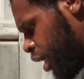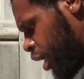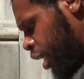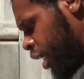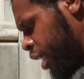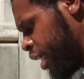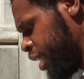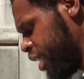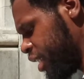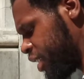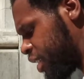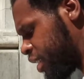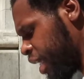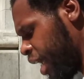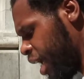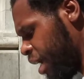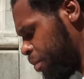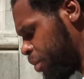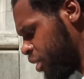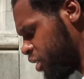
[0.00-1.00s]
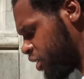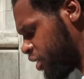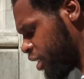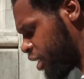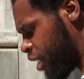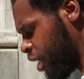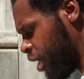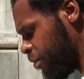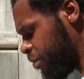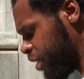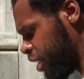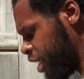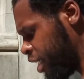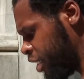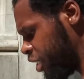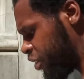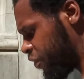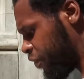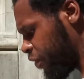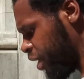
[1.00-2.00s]
he established the covenant
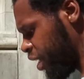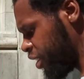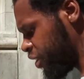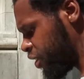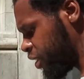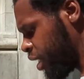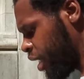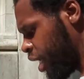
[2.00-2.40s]
in his flesh,